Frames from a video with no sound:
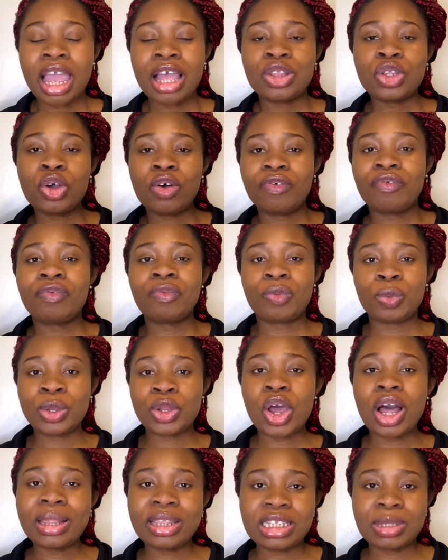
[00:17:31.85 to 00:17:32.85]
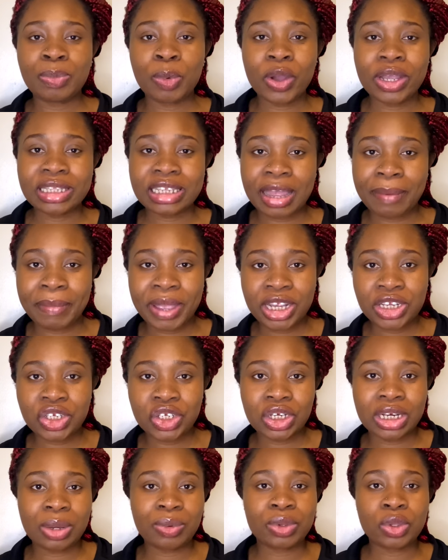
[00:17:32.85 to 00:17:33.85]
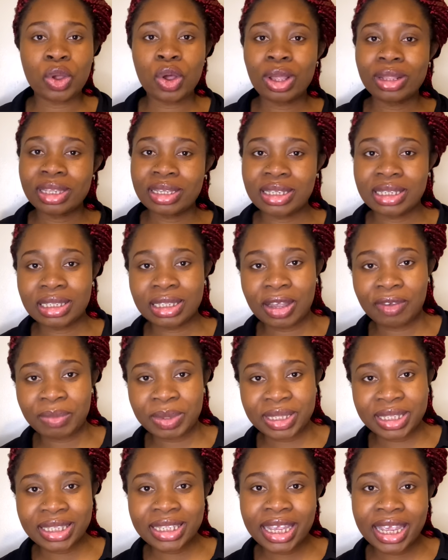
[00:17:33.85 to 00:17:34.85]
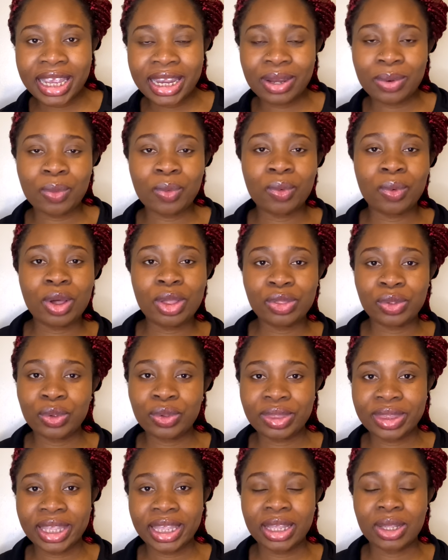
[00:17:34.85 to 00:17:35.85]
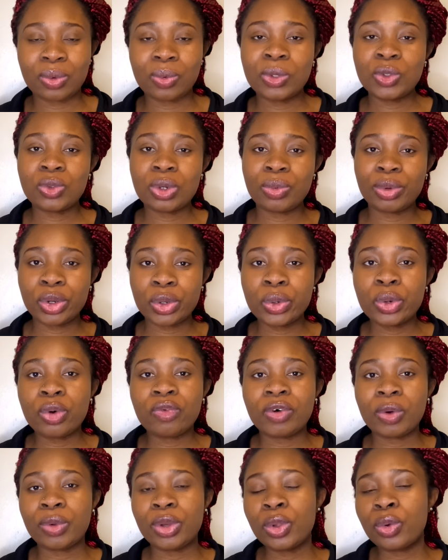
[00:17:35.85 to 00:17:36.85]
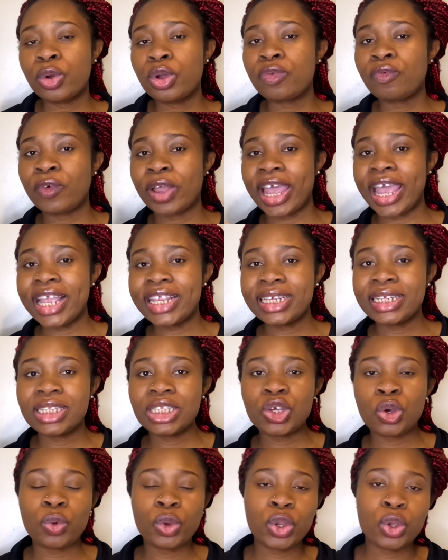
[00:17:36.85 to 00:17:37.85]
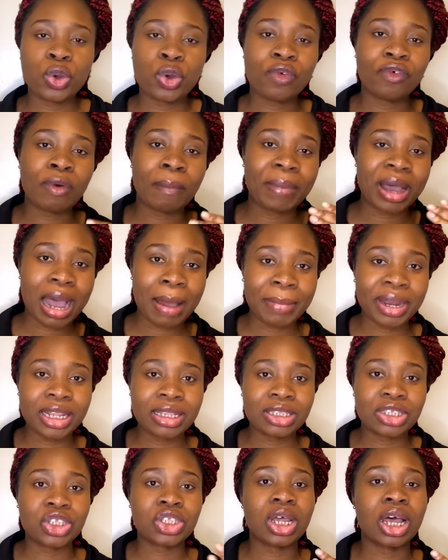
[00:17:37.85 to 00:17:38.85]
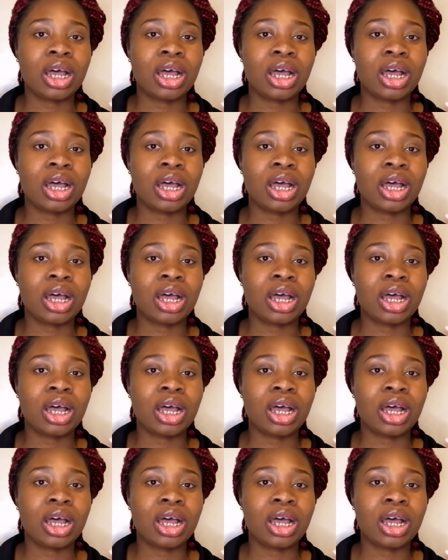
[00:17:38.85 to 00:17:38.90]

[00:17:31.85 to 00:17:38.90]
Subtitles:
So with all these points I mentioned and with all the things I've been saying, what do you think? Which one will you go for? Will you go for agency or will you go for permanent